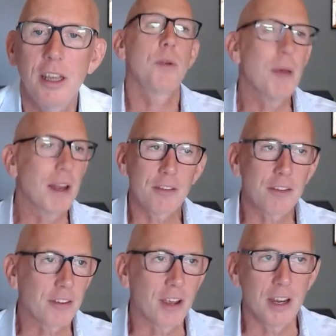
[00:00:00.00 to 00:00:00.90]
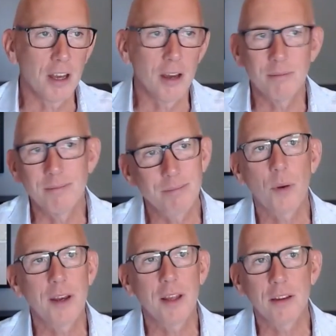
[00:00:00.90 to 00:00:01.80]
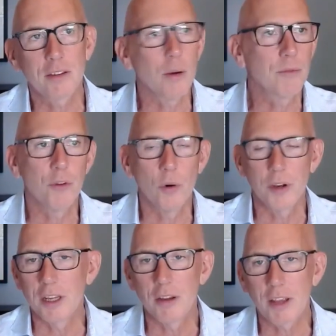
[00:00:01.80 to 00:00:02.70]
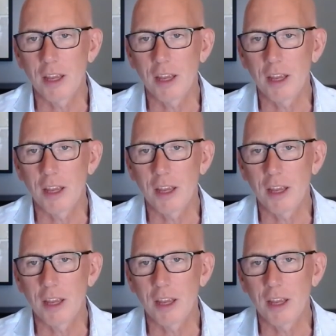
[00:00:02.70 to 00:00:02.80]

we managed to sign up 20 of the top 40